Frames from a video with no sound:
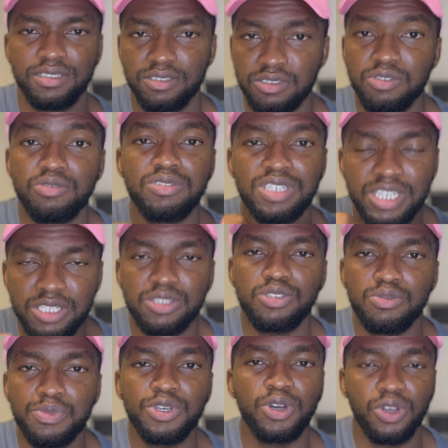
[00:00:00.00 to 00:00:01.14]
You need to
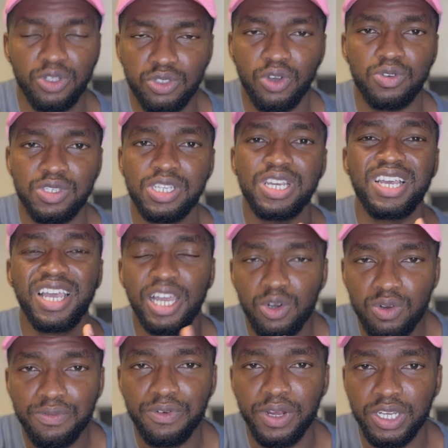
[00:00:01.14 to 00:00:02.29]
be on your toes and
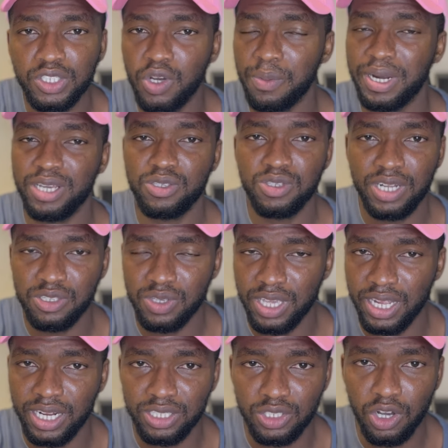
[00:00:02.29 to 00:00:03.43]
look for a job. And as soon as you
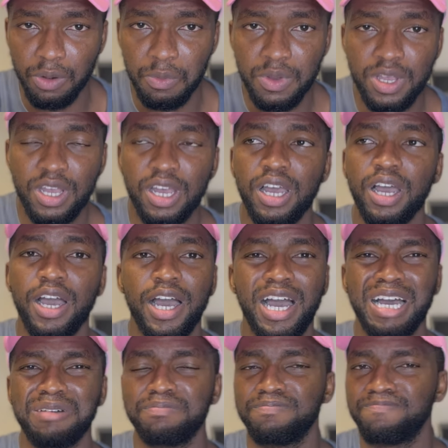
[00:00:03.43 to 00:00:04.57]
get a job,
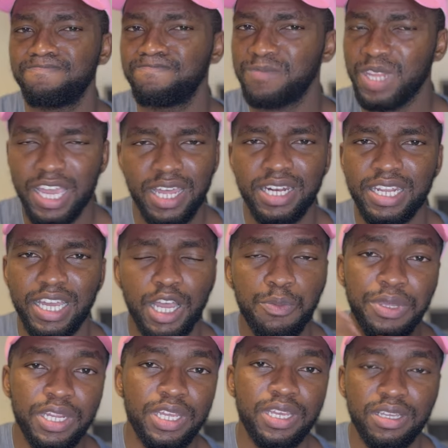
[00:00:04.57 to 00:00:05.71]
then the
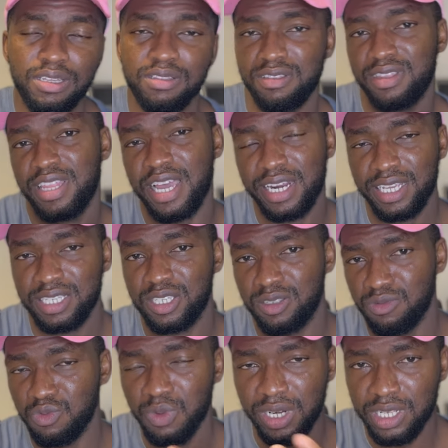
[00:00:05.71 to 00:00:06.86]
company that is
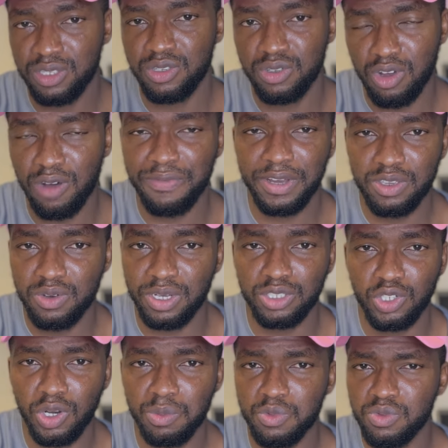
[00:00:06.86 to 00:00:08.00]
willing to offer you a
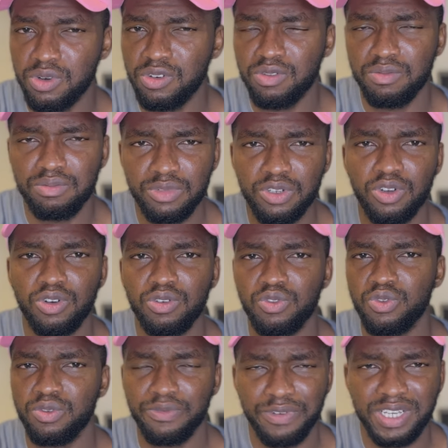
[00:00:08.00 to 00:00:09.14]
job will, you know,
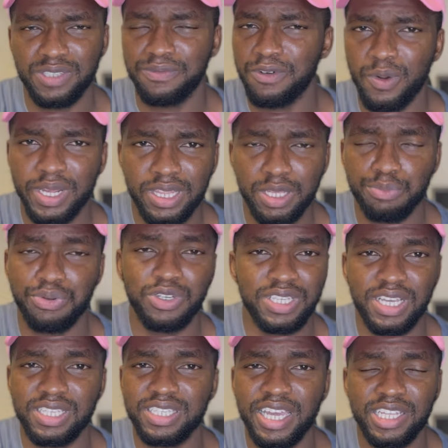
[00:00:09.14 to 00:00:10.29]
fast forward the
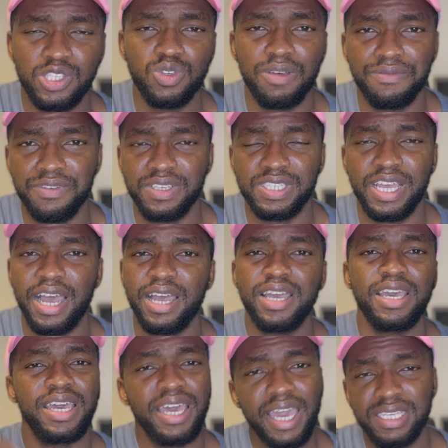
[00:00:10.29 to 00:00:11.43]
process, get you a visa,
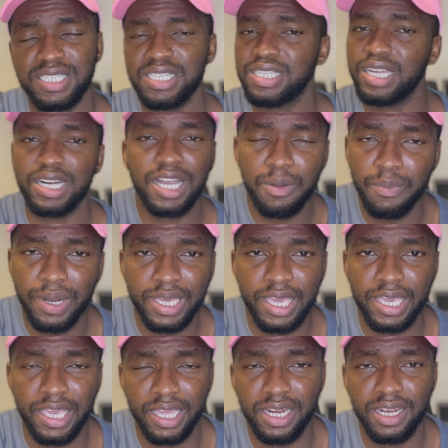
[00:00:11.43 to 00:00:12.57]
exit and come back
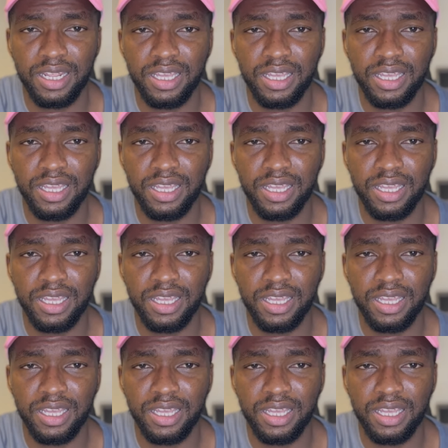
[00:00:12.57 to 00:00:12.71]
again.